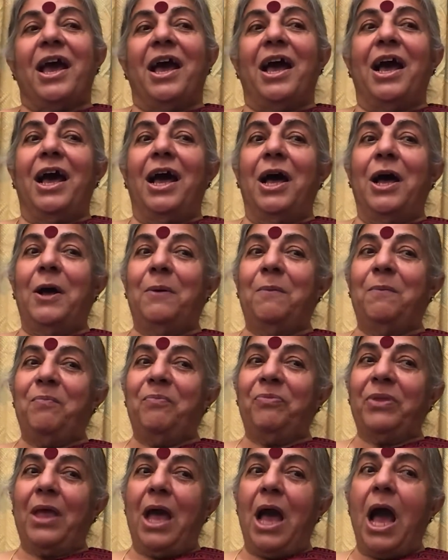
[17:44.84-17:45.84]

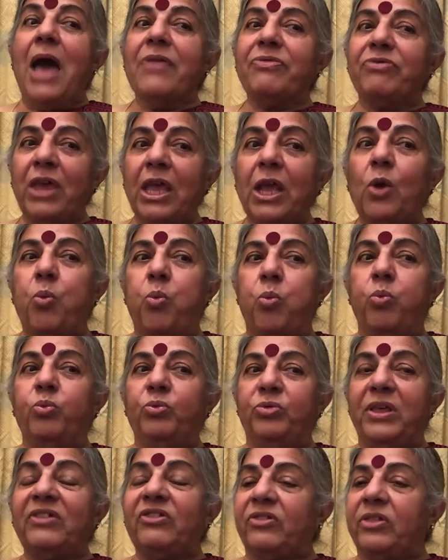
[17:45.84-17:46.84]
I think
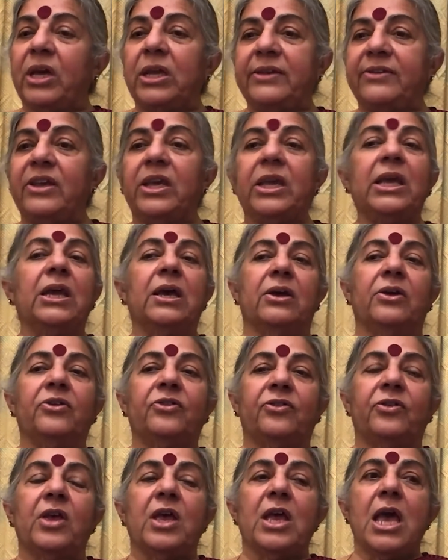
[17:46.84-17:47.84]
this 30
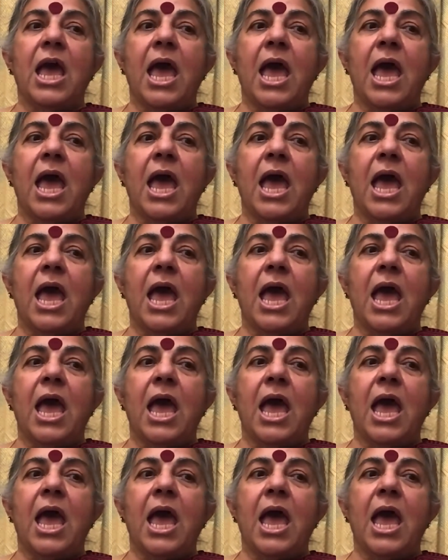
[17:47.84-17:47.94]
years